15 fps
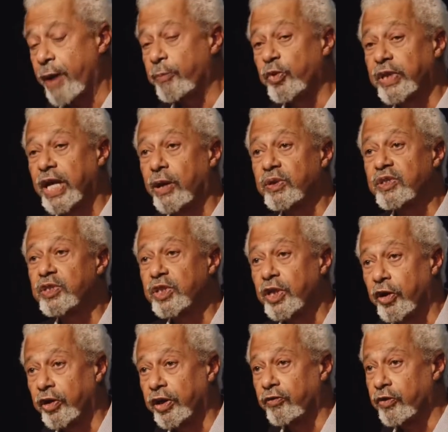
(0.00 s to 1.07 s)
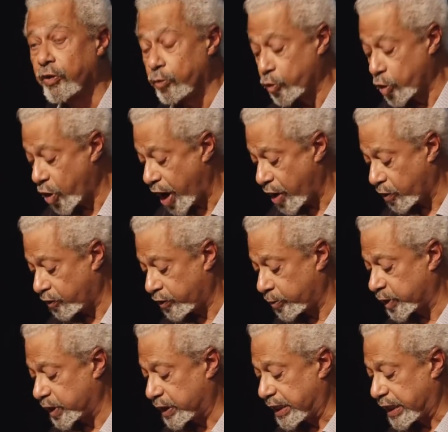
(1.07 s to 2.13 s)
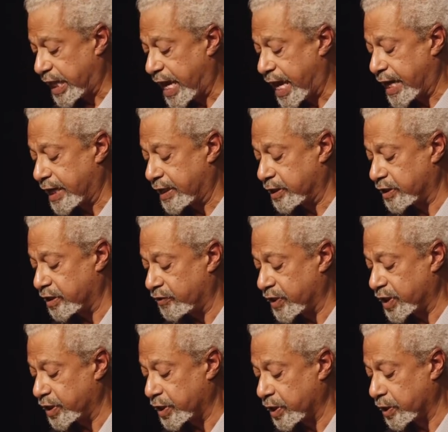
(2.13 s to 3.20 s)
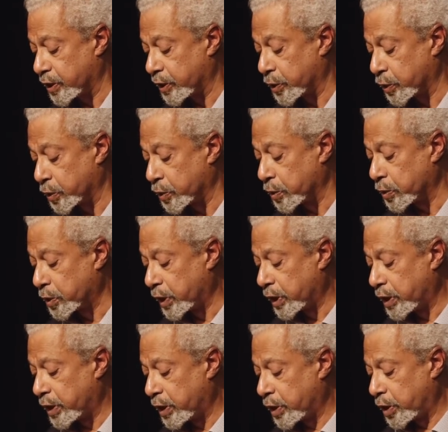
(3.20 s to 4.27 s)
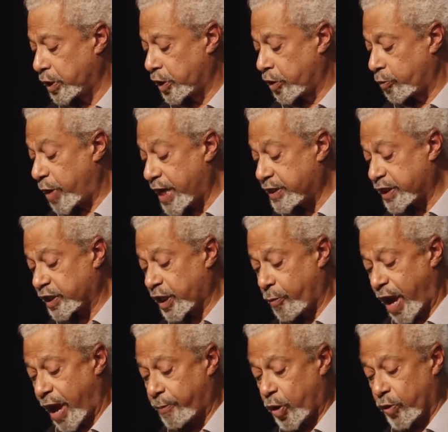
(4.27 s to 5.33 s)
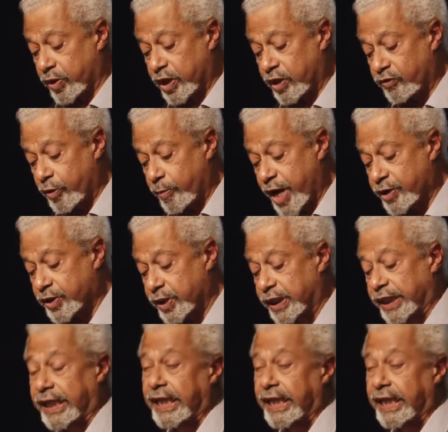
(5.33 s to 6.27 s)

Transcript: map without stirring from Murano, from this little island in the Venetian lagoon, basing the map on information